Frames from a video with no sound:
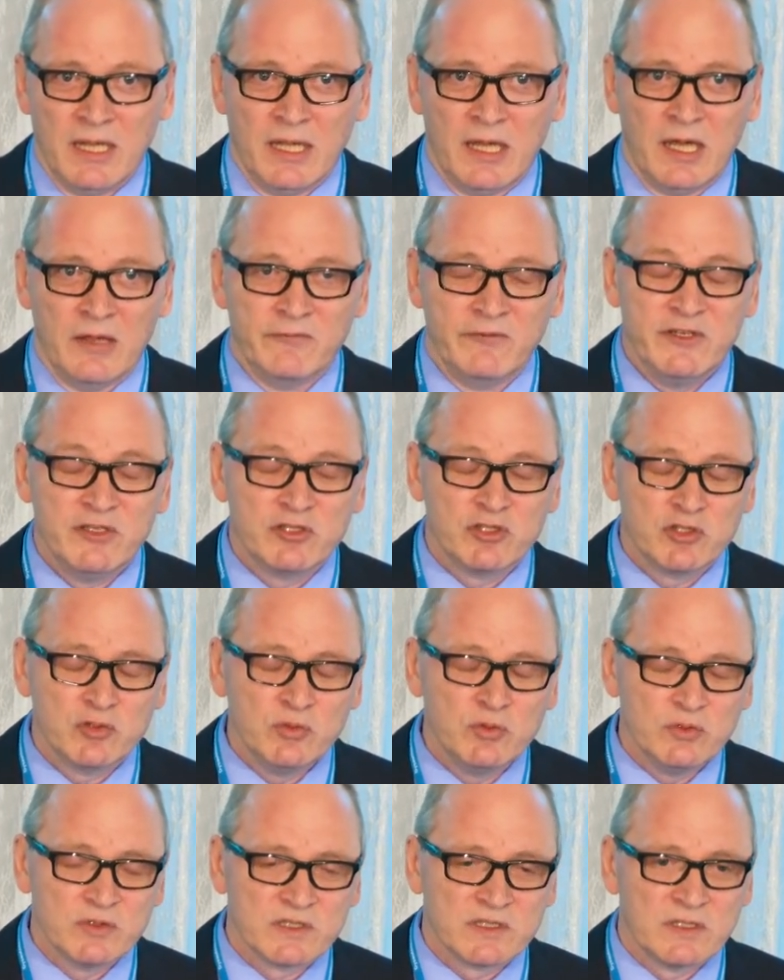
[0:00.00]
And we
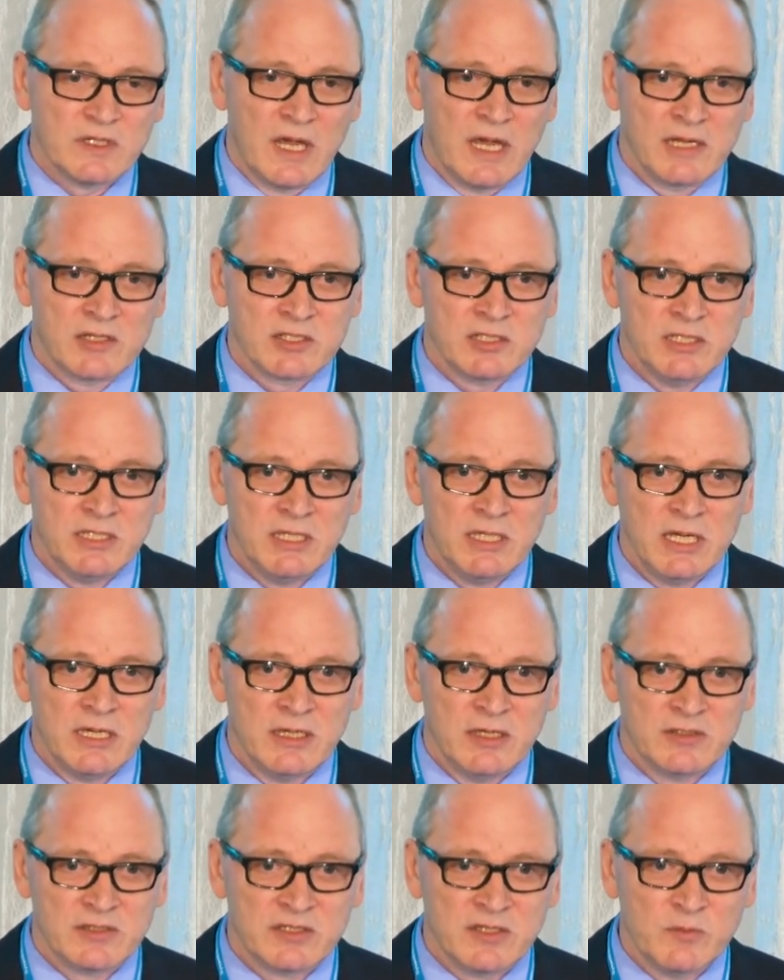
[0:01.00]
choose actually
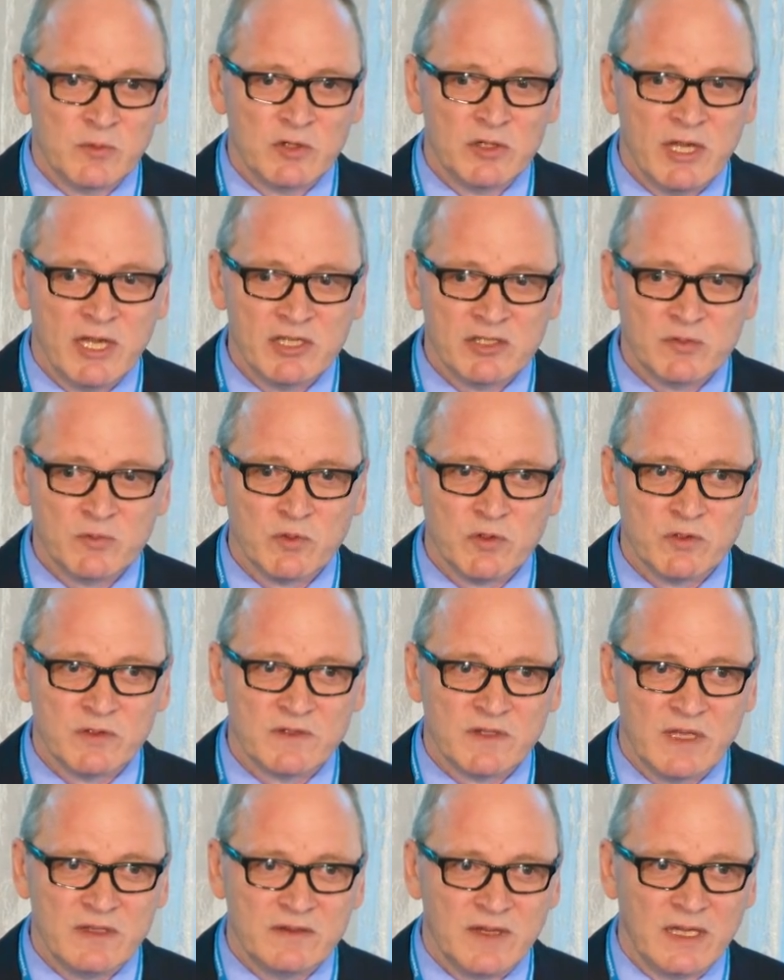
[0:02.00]
a stimulation mode
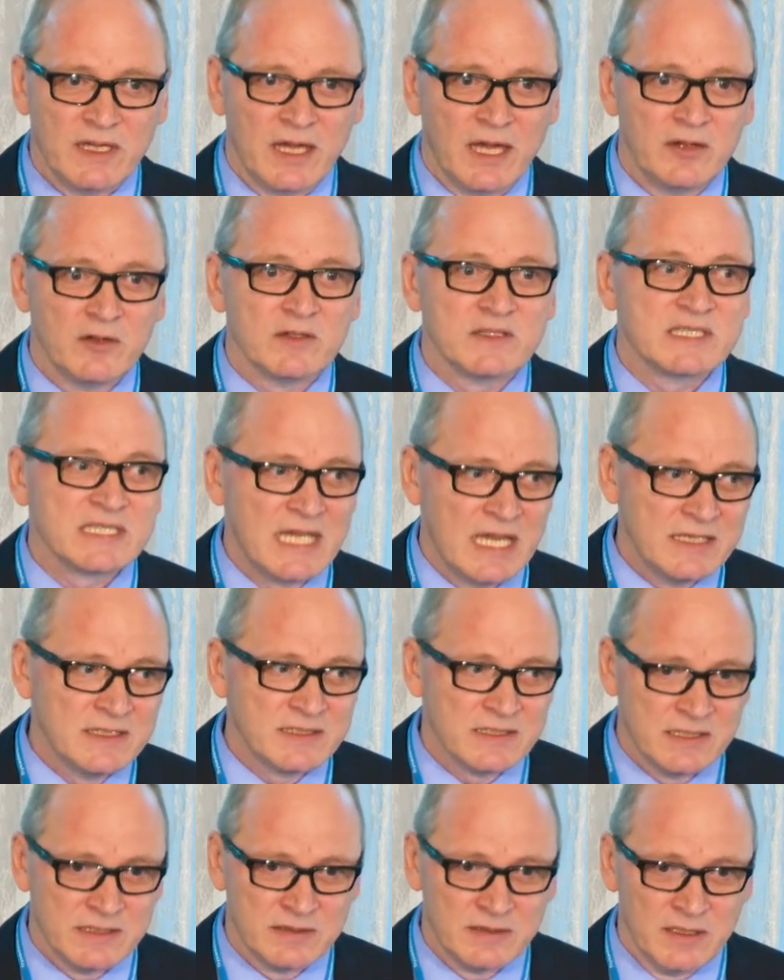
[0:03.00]
that they cannot
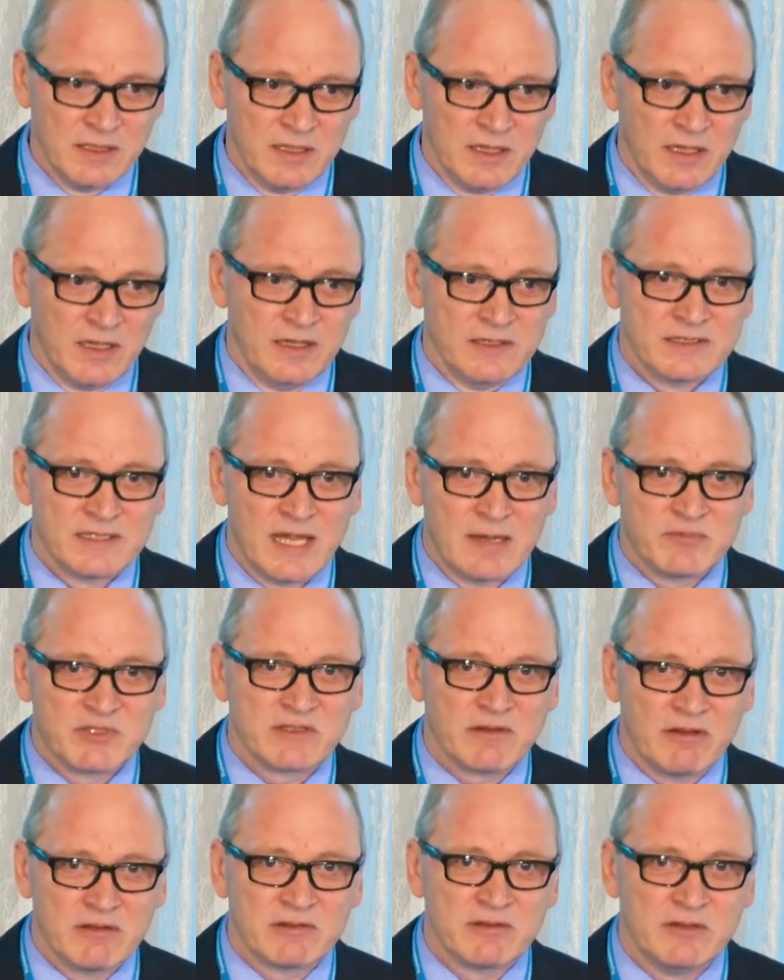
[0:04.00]
sense it, a
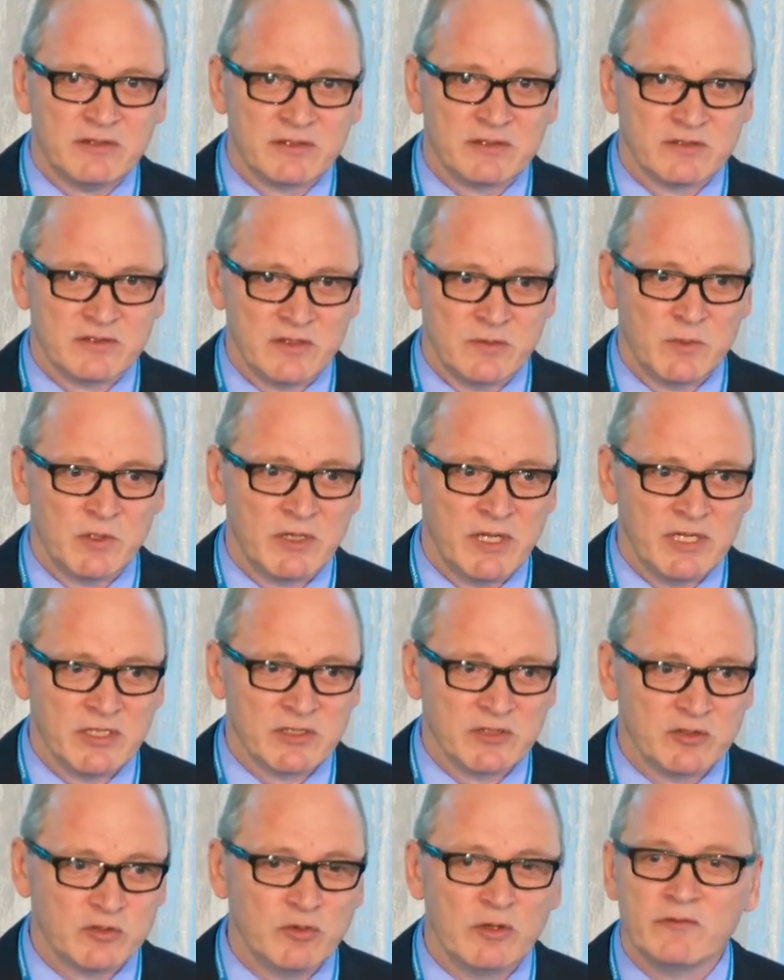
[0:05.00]
subthreshold
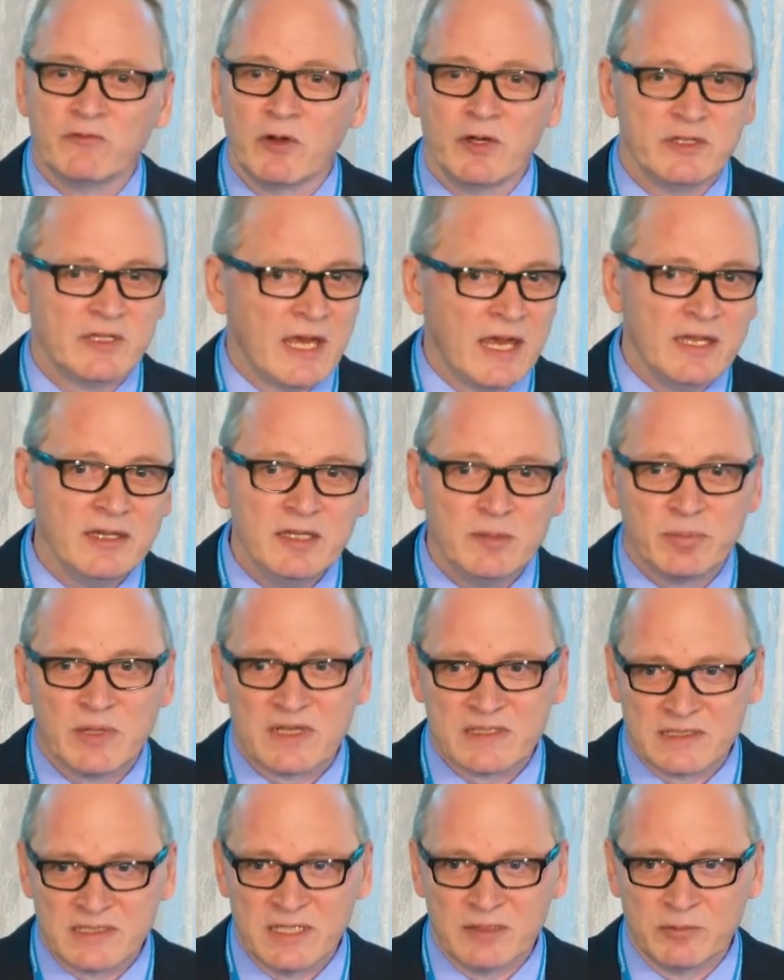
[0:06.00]
stimulation, to avoid any
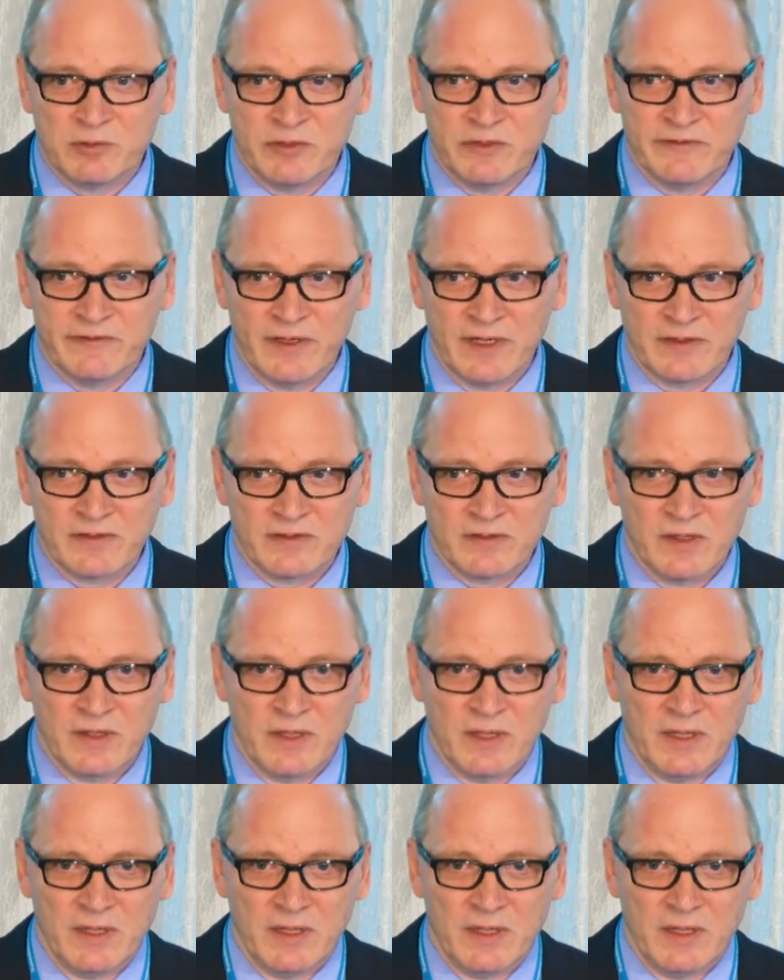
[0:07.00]
placebo effects.